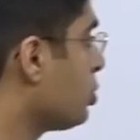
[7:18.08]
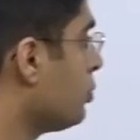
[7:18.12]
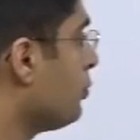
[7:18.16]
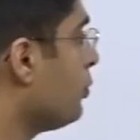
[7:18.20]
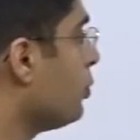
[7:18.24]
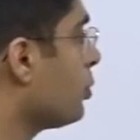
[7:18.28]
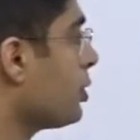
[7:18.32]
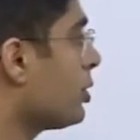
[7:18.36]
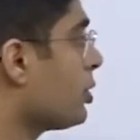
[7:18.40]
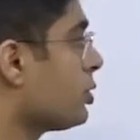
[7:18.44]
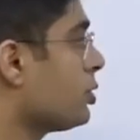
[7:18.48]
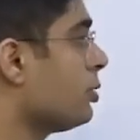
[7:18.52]

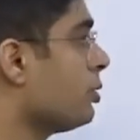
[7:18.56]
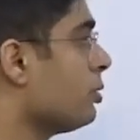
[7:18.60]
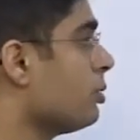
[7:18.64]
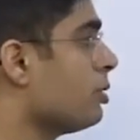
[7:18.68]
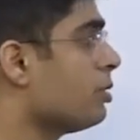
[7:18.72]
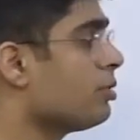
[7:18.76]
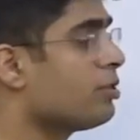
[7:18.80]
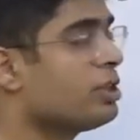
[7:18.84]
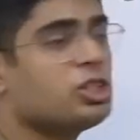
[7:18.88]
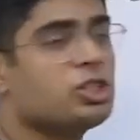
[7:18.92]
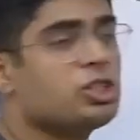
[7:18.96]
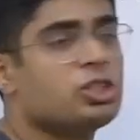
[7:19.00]
focus
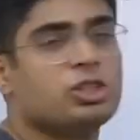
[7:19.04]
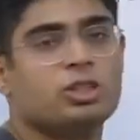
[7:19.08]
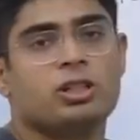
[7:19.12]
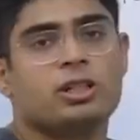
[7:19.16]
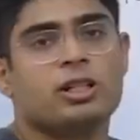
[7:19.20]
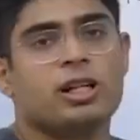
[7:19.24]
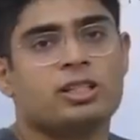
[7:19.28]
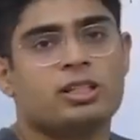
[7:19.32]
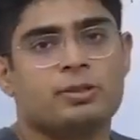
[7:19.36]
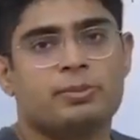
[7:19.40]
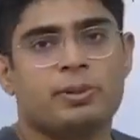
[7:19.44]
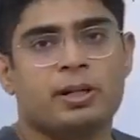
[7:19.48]
on,
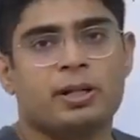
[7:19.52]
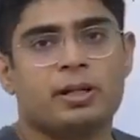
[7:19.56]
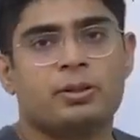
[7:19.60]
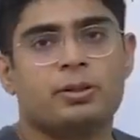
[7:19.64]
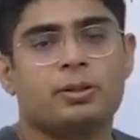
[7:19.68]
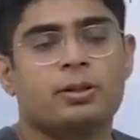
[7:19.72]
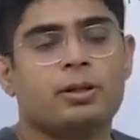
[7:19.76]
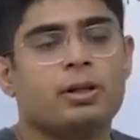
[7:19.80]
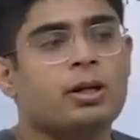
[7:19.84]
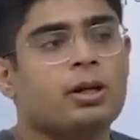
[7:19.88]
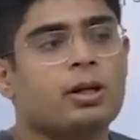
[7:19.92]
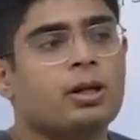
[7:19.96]
regional aspect.
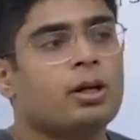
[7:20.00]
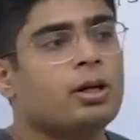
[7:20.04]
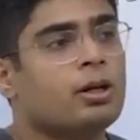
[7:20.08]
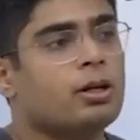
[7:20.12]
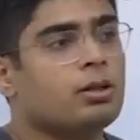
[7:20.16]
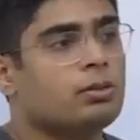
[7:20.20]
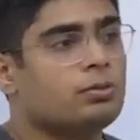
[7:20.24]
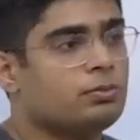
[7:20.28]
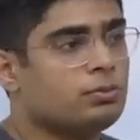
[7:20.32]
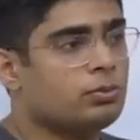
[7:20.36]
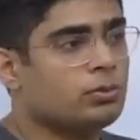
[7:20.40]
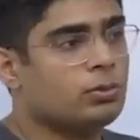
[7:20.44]

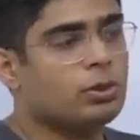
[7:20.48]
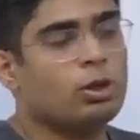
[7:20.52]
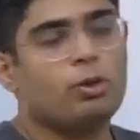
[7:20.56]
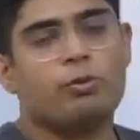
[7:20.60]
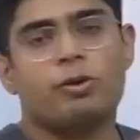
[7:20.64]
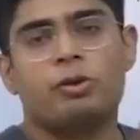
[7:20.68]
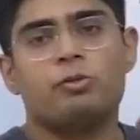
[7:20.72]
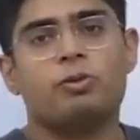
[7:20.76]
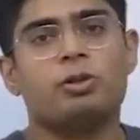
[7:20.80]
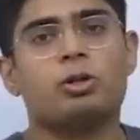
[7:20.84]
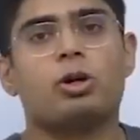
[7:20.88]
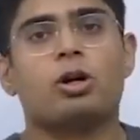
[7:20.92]
Now
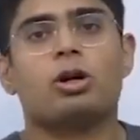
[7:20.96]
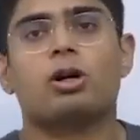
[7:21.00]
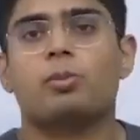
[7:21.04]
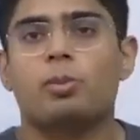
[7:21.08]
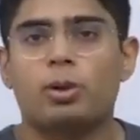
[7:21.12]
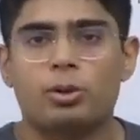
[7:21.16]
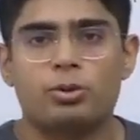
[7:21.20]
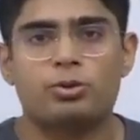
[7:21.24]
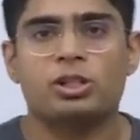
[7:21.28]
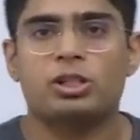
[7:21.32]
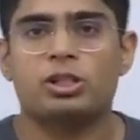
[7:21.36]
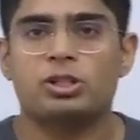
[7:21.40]
when we talk
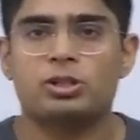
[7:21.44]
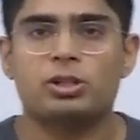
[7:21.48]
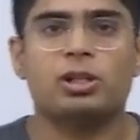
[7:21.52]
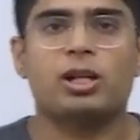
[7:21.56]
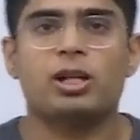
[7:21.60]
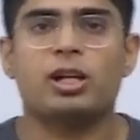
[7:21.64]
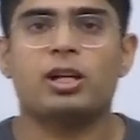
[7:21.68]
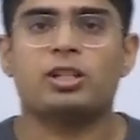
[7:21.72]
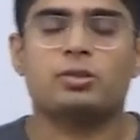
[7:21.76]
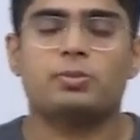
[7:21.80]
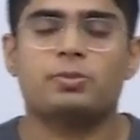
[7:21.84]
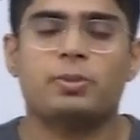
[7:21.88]
about
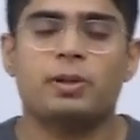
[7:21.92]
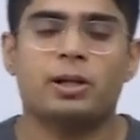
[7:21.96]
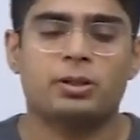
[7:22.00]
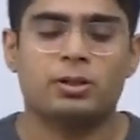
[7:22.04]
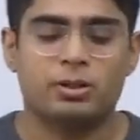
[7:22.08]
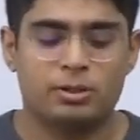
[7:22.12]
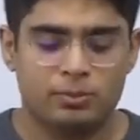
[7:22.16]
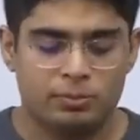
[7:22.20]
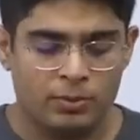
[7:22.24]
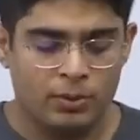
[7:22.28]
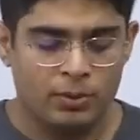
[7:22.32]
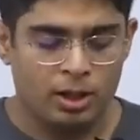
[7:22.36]
regional
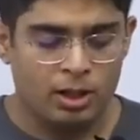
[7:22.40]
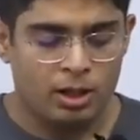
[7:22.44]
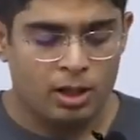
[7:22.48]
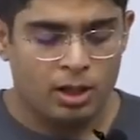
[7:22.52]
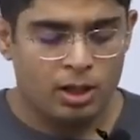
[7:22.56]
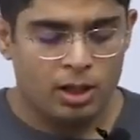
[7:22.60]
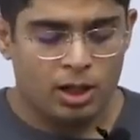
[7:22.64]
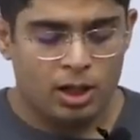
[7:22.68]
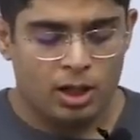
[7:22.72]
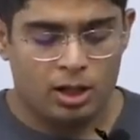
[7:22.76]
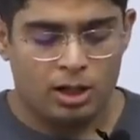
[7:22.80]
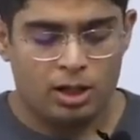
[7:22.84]
aspect,
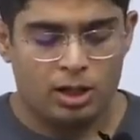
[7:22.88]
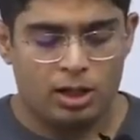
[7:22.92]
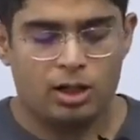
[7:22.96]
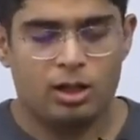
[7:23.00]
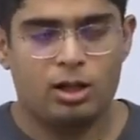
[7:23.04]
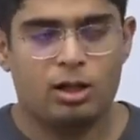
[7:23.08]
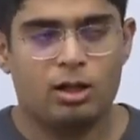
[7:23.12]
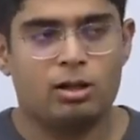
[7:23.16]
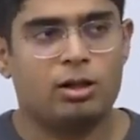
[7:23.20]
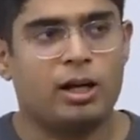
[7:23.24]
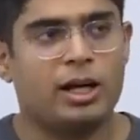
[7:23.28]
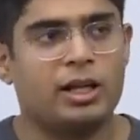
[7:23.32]

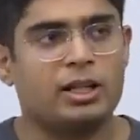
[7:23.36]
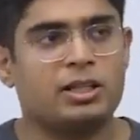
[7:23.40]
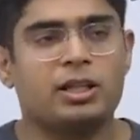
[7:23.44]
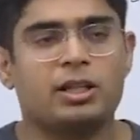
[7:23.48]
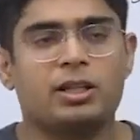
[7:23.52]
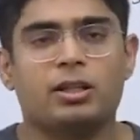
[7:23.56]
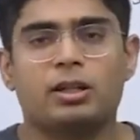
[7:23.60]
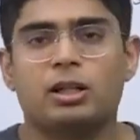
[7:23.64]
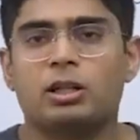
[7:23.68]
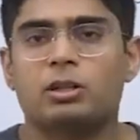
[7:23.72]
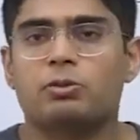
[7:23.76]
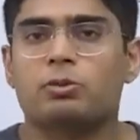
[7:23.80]
I
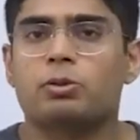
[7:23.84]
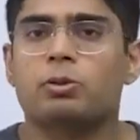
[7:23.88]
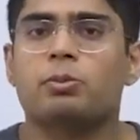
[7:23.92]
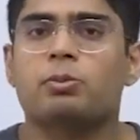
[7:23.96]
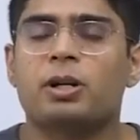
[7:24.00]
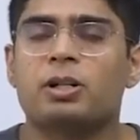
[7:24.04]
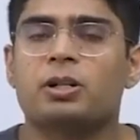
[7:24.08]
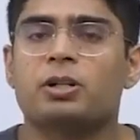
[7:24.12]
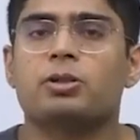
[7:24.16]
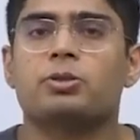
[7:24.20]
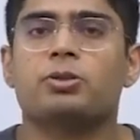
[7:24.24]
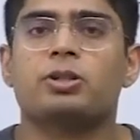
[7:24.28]
think it would be
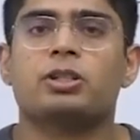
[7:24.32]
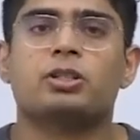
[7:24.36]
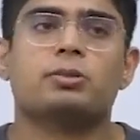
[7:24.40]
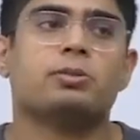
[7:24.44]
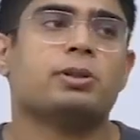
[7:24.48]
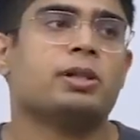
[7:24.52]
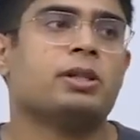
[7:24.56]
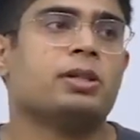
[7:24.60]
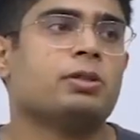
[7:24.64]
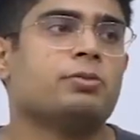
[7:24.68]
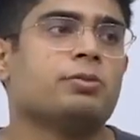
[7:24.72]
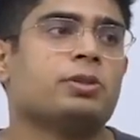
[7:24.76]
better to
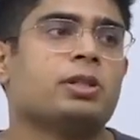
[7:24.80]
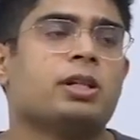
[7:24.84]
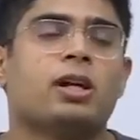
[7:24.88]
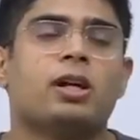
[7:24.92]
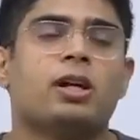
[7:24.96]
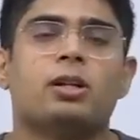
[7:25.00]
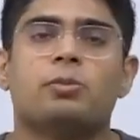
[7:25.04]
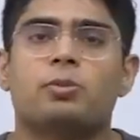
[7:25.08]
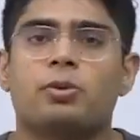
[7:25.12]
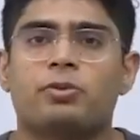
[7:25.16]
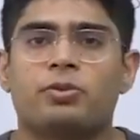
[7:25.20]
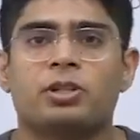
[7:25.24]
explain it with the
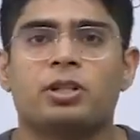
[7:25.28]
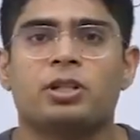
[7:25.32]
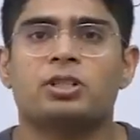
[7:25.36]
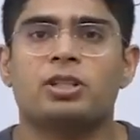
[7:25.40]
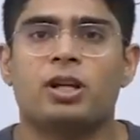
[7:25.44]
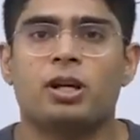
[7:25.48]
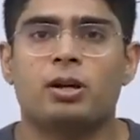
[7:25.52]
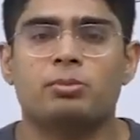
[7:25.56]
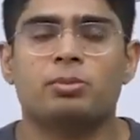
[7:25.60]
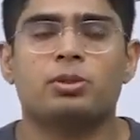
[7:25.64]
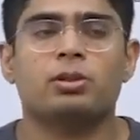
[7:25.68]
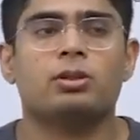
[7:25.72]
help of an
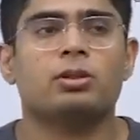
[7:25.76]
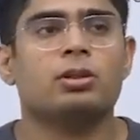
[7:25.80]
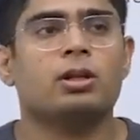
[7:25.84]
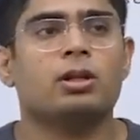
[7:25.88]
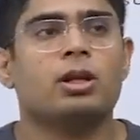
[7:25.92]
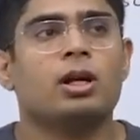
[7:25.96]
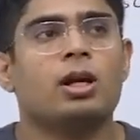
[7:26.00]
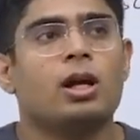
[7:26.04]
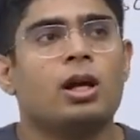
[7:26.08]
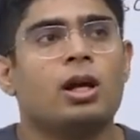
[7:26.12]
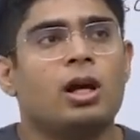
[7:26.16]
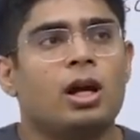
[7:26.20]
example.
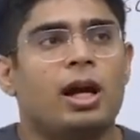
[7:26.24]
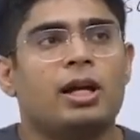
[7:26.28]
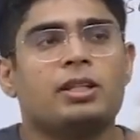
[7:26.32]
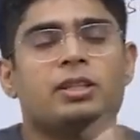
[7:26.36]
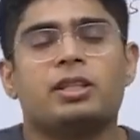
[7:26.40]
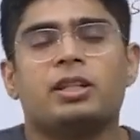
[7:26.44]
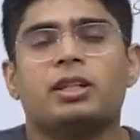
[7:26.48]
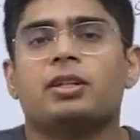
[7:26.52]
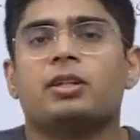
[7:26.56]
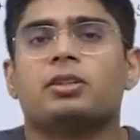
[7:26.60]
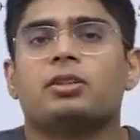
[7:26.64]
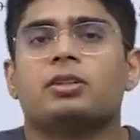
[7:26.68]
I
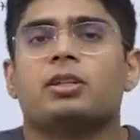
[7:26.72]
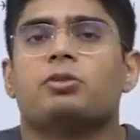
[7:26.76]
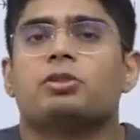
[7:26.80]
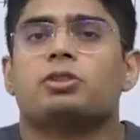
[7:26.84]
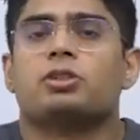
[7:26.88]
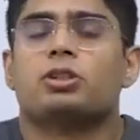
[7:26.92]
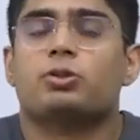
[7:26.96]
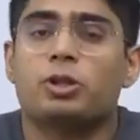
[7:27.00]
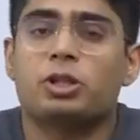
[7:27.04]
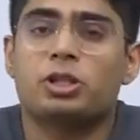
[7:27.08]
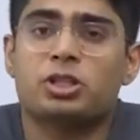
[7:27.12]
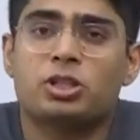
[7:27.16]
think there was
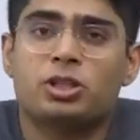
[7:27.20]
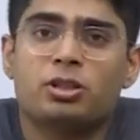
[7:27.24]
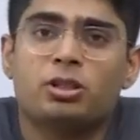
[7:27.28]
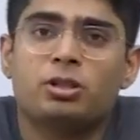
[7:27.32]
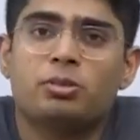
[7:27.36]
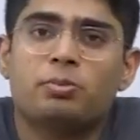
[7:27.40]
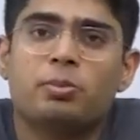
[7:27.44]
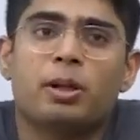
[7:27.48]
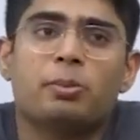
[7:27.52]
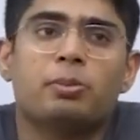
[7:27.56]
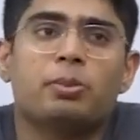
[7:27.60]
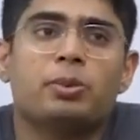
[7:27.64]
a question
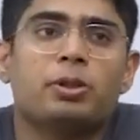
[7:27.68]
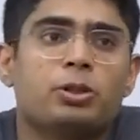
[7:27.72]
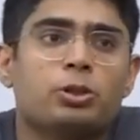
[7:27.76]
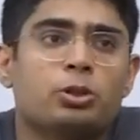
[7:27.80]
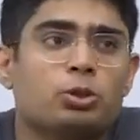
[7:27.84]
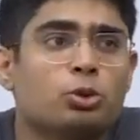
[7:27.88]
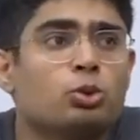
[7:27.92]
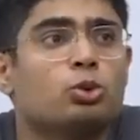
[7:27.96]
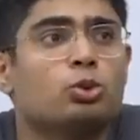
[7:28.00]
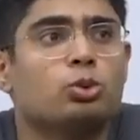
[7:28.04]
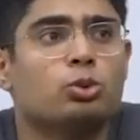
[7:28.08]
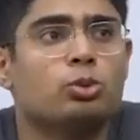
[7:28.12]
in paper
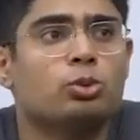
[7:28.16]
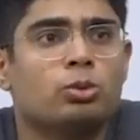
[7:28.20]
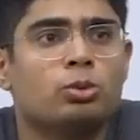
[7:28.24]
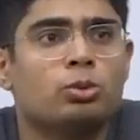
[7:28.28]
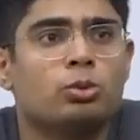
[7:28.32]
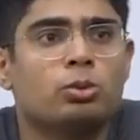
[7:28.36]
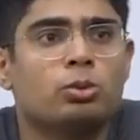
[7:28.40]
2,